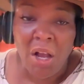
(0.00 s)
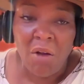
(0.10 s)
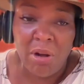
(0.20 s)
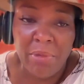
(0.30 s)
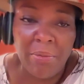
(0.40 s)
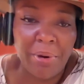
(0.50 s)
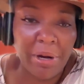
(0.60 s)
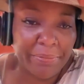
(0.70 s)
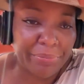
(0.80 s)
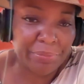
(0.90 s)

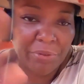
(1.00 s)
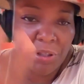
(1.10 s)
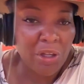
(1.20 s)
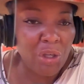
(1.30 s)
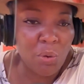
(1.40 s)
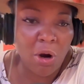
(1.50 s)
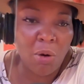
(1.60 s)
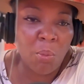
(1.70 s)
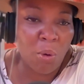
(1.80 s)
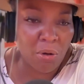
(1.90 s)
Remember, you are
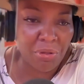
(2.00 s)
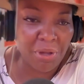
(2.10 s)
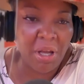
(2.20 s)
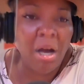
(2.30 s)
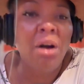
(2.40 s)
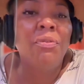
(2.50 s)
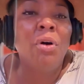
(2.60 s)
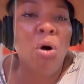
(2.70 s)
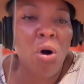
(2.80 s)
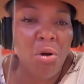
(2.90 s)
worthy of
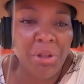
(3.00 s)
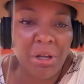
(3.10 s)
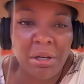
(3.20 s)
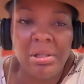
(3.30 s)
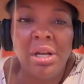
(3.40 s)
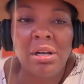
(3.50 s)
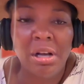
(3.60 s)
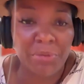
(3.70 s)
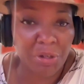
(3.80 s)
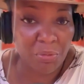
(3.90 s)
all the good that
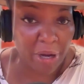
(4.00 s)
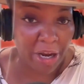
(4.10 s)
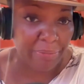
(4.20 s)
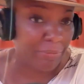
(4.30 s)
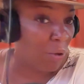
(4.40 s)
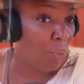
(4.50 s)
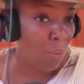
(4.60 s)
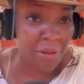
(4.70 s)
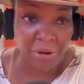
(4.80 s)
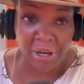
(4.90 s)
comes your way,
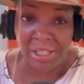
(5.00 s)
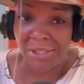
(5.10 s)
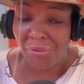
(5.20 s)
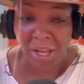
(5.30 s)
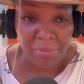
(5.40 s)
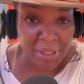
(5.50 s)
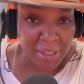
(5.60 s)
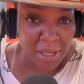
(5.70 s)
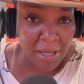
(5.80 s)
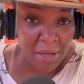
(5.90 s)
whether it's family
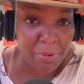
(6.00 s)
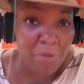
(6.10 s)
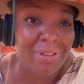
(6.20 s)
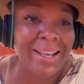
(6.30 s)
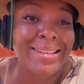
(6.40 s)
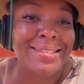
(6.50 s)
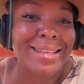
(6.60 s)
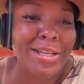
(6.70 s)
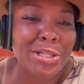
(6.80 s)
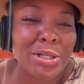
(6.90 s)
time,
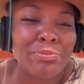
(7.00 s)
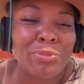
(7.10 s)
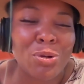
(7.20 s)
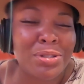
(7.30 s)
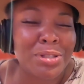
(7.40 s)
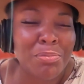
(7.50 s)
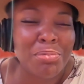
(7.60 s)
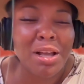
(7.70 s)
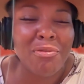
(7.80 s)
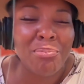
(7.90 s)
relaxation, or
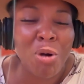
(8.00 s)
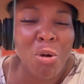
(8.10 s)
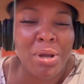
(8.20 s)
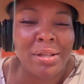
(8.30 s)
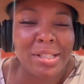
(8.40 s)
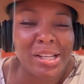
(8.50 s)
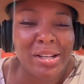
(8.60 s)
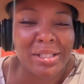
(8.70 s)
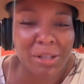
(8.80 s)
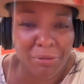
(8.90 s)
simply a moment to
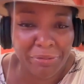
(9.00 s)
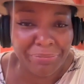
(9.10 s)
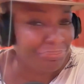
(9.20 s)
yourself.